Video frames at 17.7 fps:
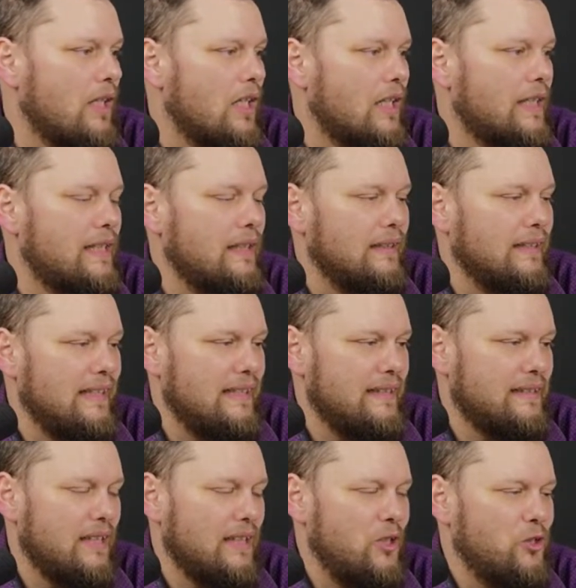
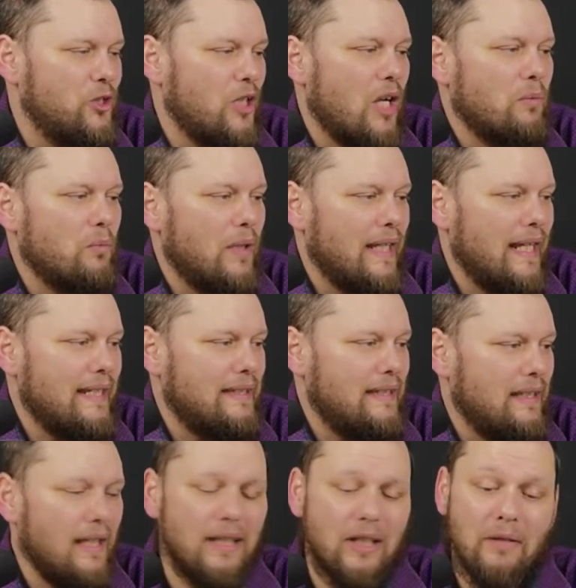Hercules in John
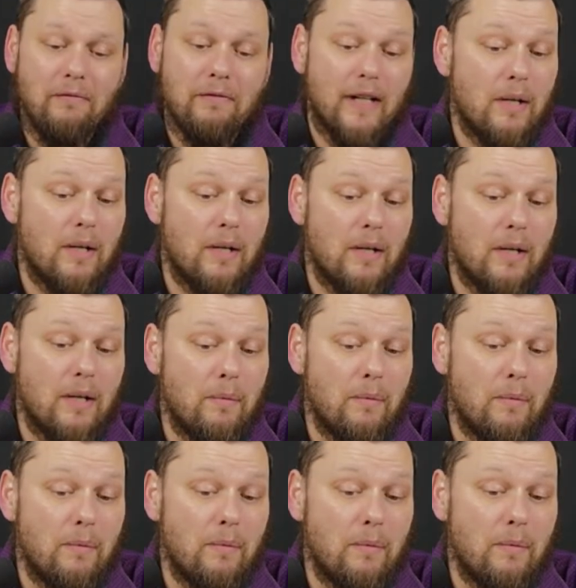1:18. It could very well
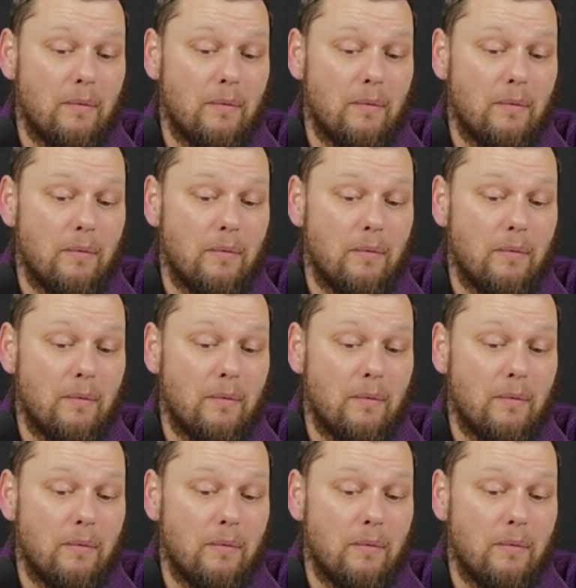be.